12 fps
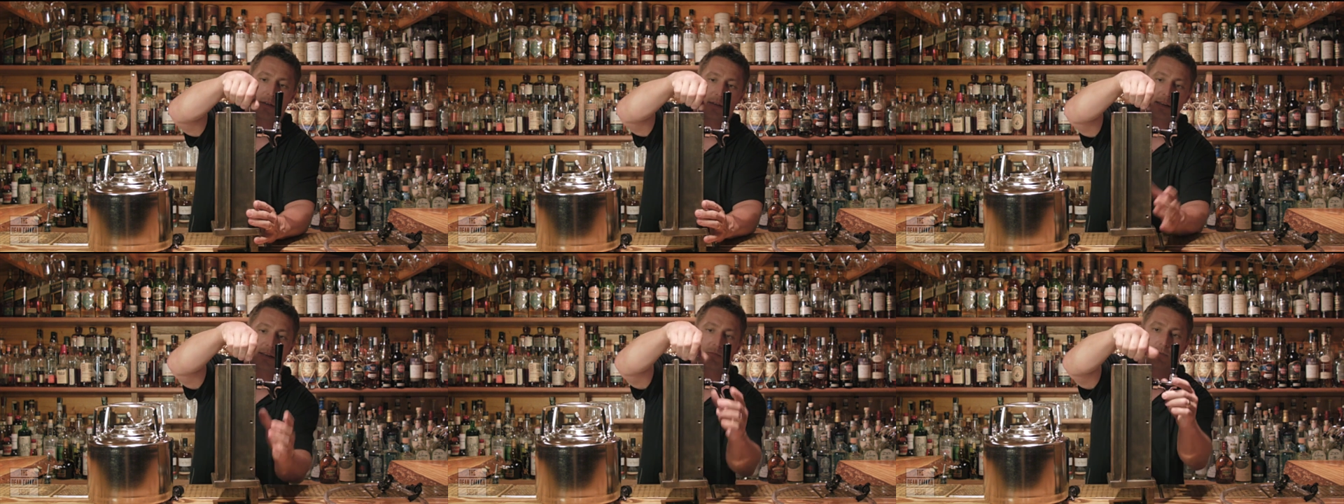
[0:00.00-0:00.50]

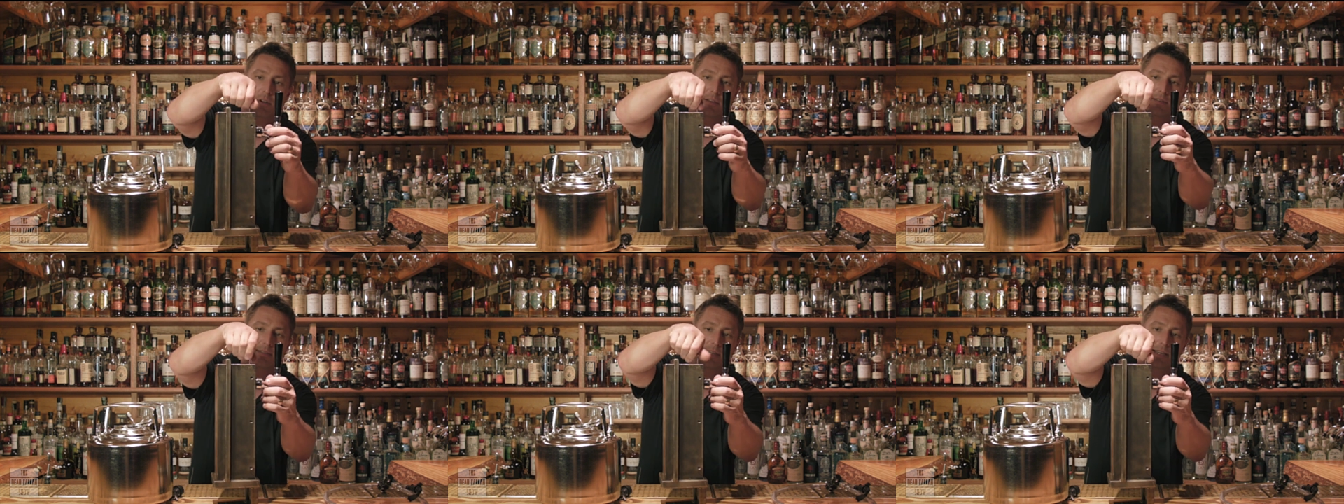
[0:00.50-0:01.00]
This
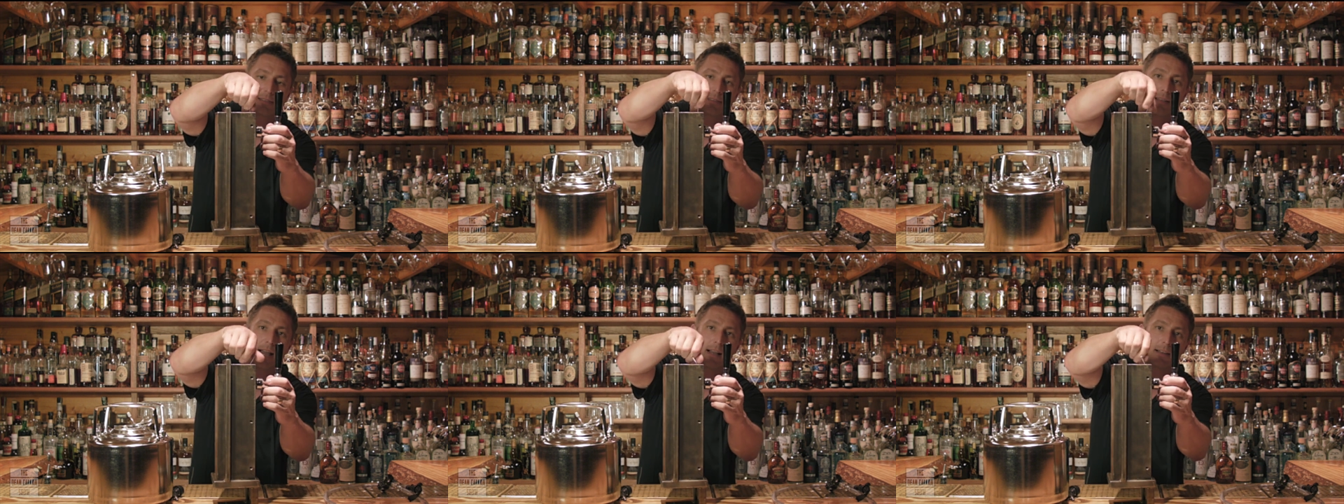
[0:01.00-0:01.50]
works
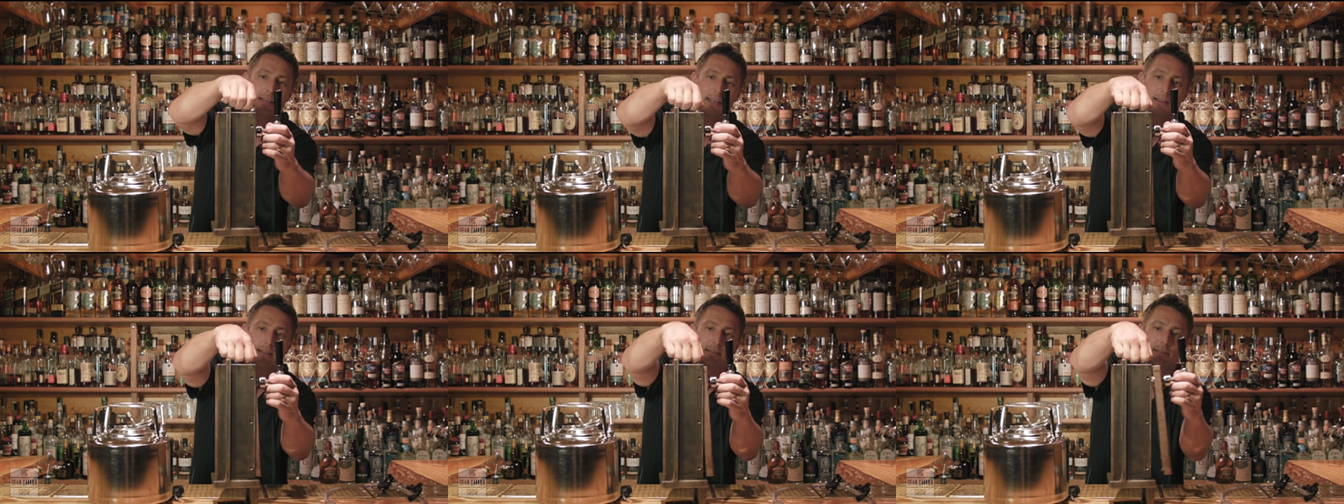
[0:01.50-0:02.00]
exactly
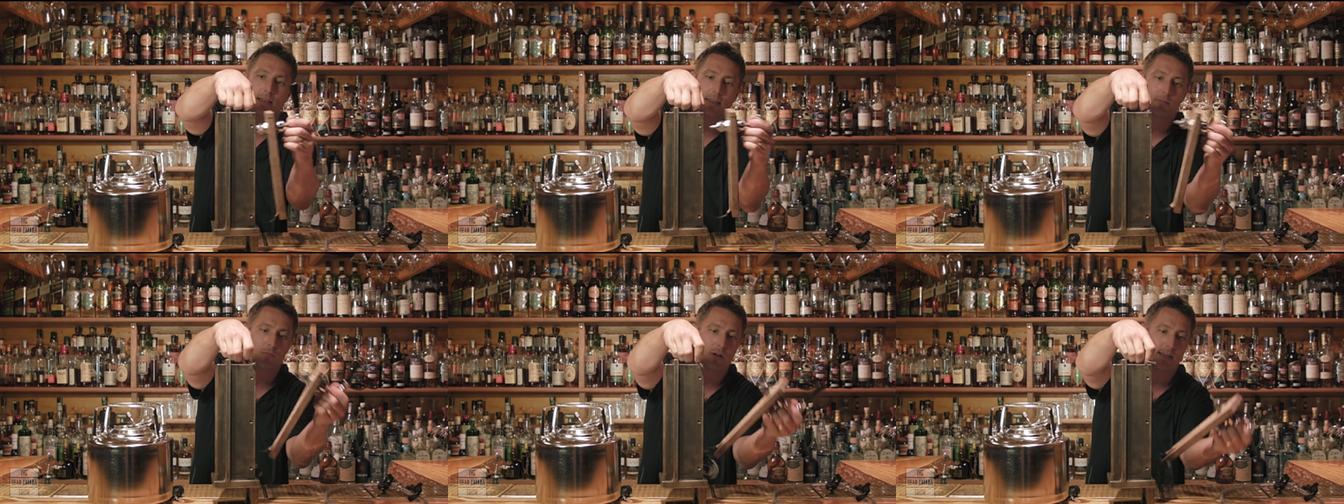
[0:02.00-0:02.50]
the
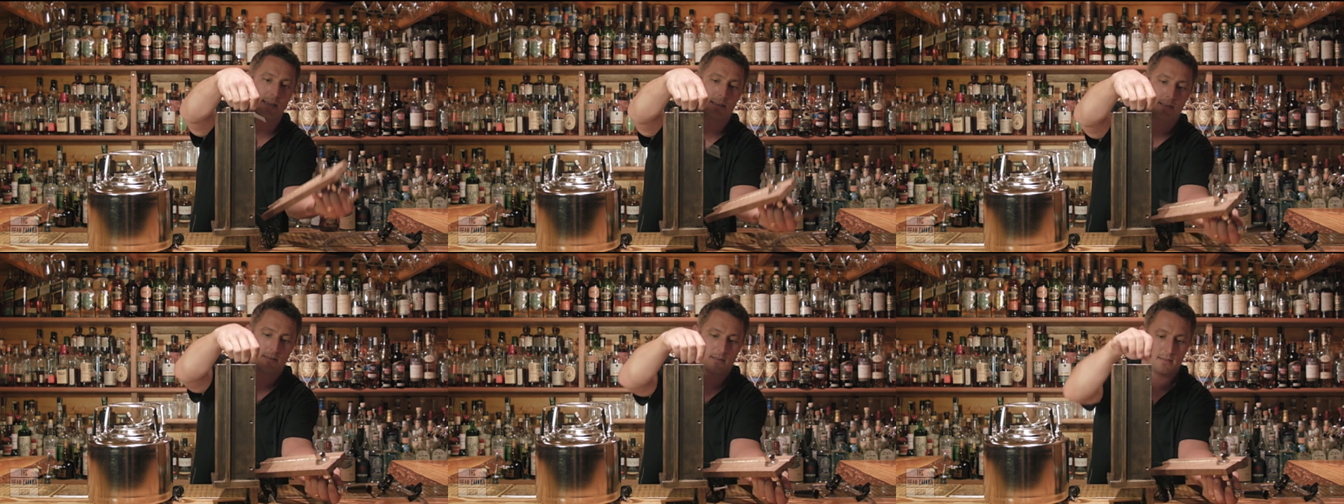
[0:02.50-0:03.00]
same way
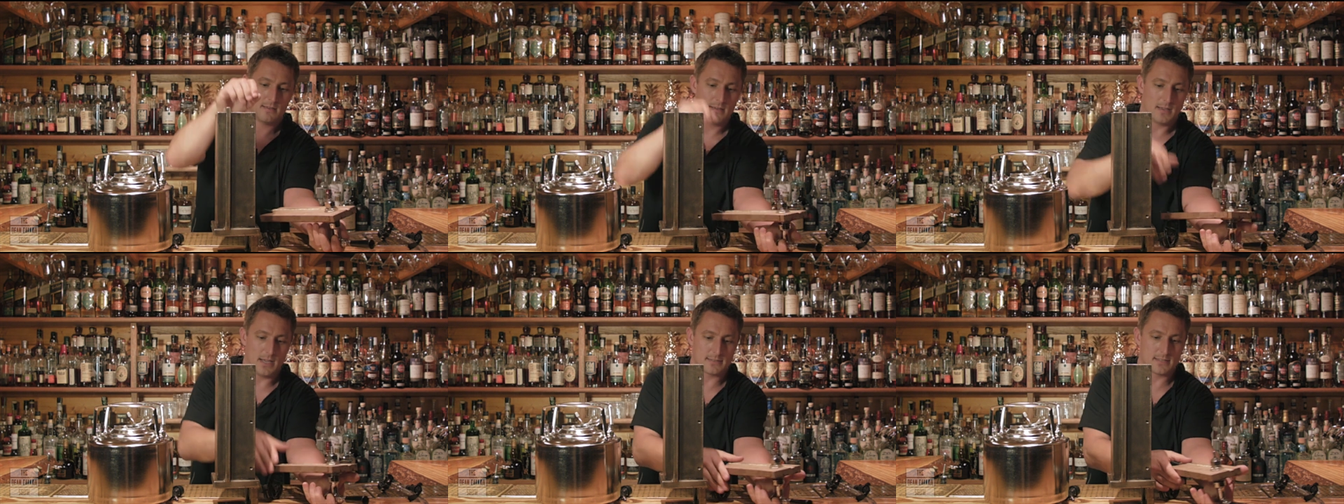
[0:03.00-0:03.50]

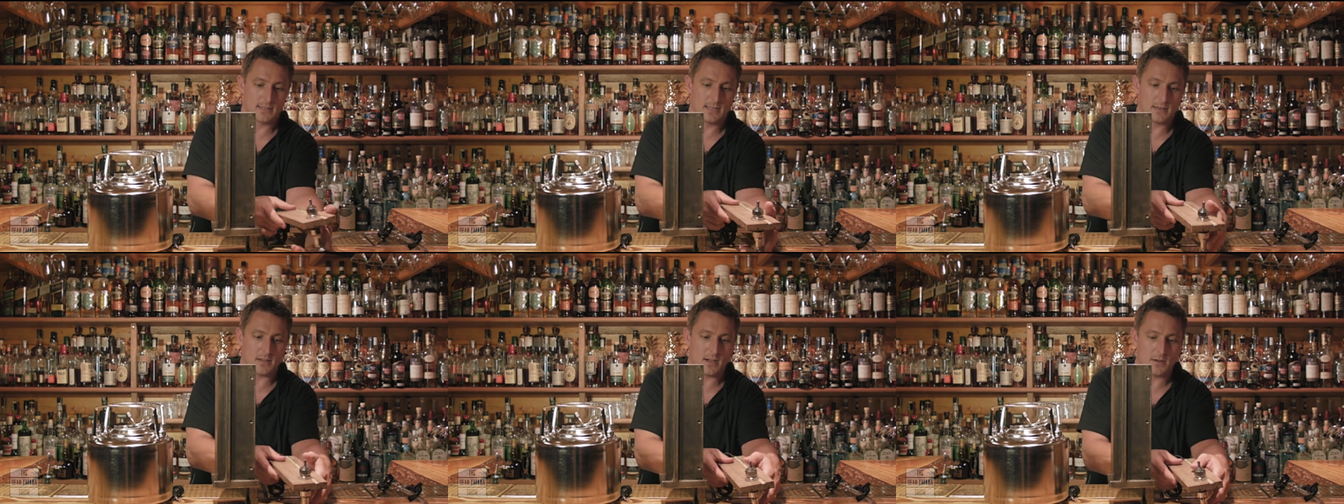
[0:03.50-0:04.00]
as the little
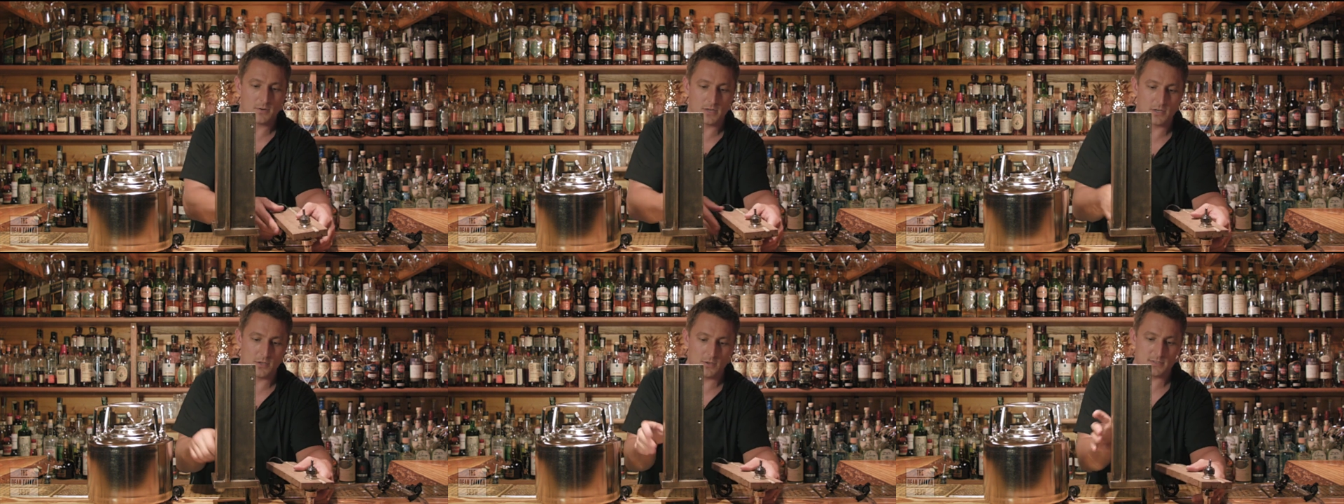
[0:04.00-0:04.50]
guy we're gonna
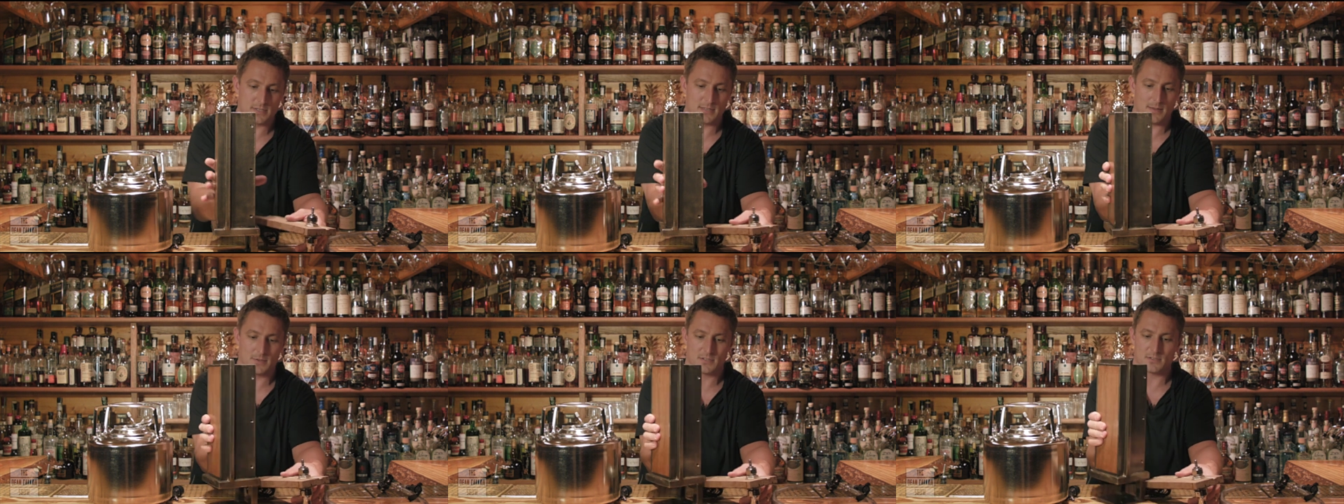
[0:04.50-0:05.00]
use to
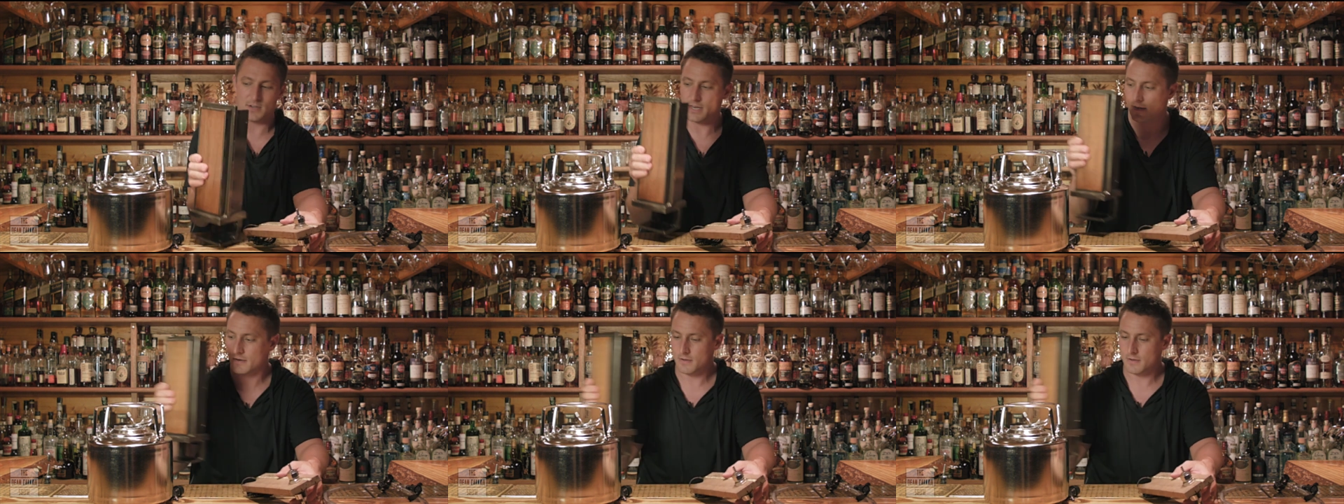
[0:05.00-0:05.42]
demonstrate.